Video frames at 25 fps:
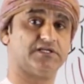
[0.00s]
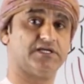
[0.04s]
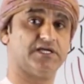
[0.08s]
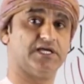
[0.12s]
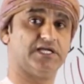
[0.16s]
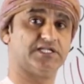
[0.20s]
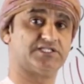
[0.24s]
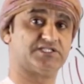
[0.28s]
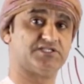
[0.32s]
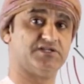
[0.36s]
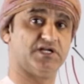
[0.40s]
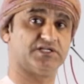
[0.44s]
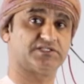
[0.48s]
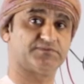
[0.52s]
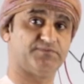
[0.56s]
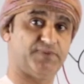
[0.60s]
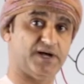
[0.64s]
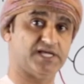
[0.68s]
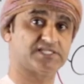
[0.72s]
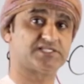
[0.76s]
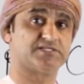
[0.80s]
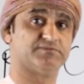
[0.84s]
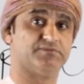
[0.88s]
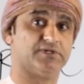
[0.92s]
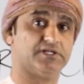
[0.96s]
It's not
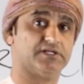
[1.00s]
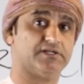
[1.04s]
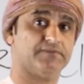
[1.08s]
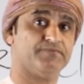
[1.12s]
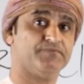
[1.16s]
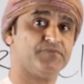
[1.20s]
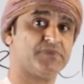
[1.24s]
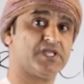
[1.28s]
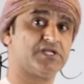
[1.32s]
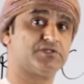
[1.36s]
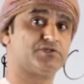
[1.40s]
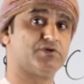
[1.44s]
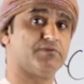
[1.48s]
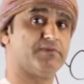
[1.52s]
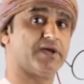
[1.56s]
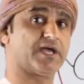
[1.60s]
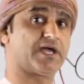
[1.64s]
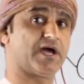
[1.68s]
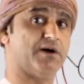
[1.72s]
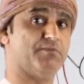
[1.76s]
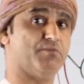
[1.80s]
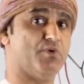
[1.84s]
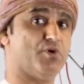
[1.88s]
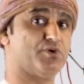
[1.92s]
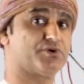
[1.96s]
possible to make
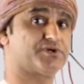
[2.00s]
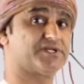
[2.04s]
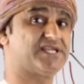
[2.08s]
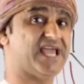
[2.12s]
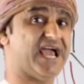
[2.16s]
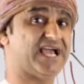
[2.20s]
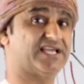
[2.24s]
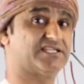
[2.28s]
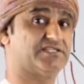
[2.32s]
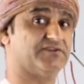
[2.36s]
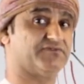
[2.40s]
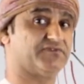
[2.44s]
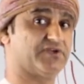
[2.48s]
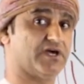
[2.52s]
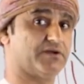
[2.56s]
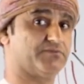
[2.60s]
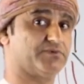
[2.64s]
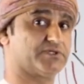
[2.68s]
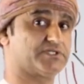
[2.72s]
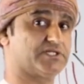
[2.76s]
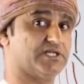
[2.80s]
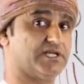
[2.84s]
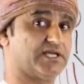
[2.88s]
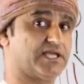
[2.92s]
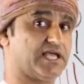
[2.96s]
a more reactive
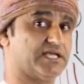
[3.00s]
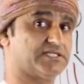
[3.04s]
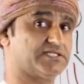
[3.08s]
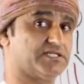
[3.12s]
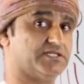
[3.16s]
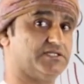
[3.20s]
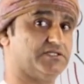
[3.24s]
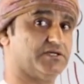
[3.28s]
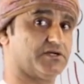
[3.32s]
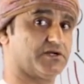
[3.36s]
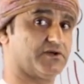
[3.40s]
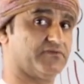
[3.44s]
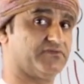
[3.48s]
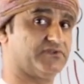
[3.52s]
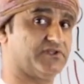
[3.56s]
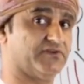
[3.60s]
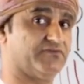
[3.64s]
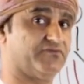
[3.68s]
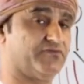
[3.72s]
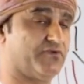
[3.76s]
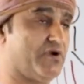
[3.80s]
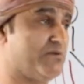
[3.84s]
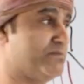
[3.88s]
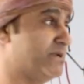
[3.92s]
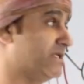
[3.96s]
carboxylic acid derivative
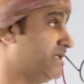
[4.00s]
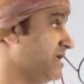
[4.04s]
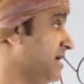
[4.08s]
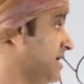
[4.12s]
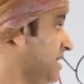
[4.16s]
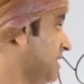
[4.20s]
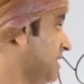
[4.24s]
from it.